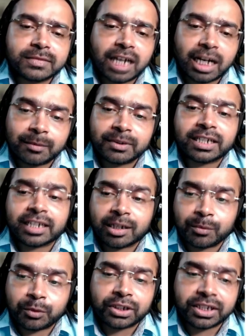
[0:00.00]
arbitrary
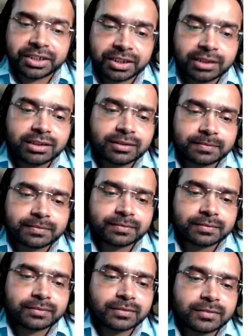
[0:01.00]
computations.
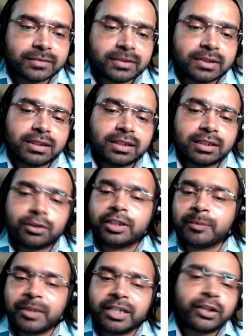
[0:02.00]
So
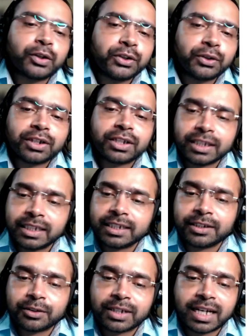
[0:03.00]
depending on your
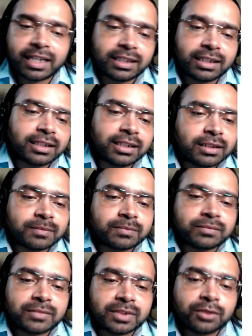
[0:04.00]
need, you can
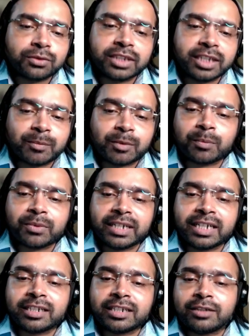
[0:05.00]
use the
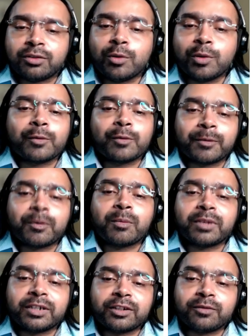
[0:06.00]
appropriate homomorphic
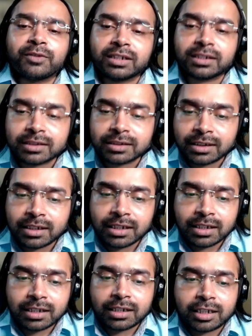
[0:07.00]
property of a
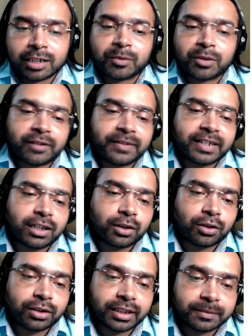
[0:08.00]
cryptographic
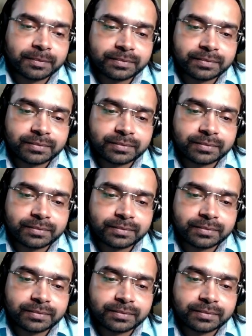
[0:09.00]
algorithm.